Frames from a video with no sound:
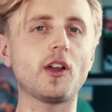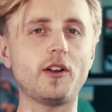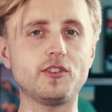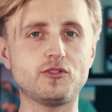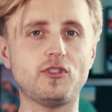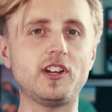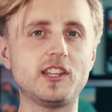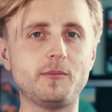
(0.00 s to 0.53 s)
go
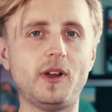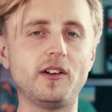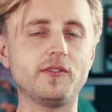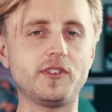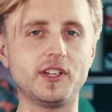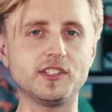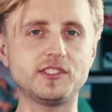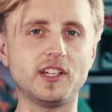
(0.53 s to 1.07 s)
and try them
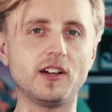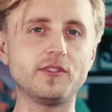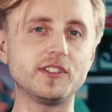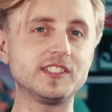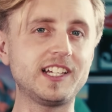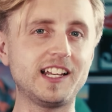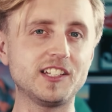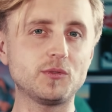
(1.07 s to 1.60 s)
out for yourself
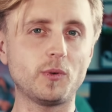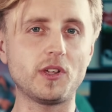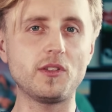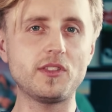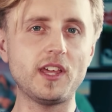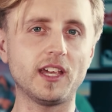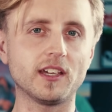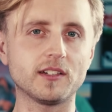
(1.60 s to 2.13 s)
and tell us what
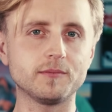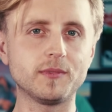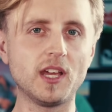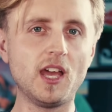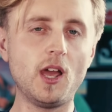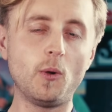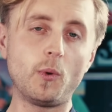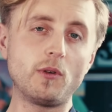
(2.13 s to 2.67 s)
you think.
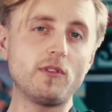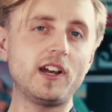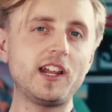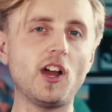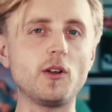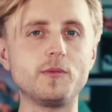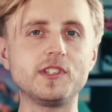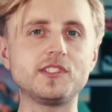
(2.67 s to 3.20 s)
We
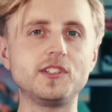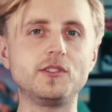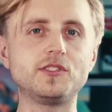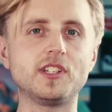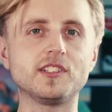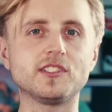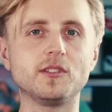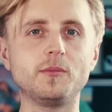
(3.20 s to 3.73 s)
really hope this new
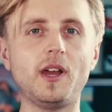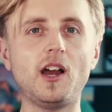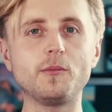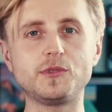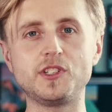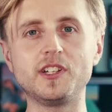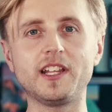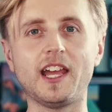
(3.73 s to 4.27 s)
system
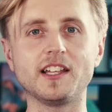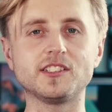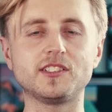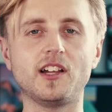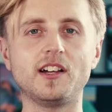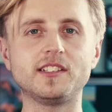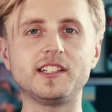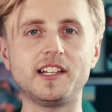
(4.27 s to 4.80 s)
helps you to get
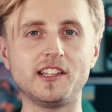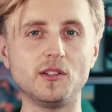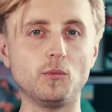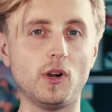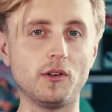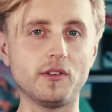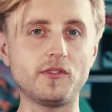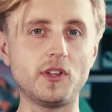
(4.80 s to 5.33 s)
started in the
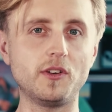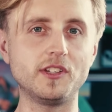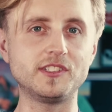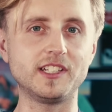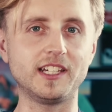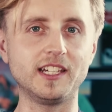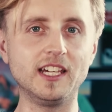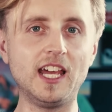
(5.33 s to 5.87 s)
world of
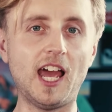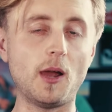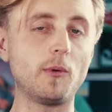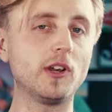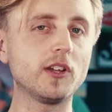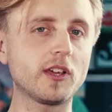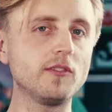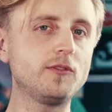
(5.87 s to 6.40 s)
Unity, and
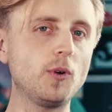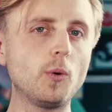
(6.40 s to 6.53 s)
we're looking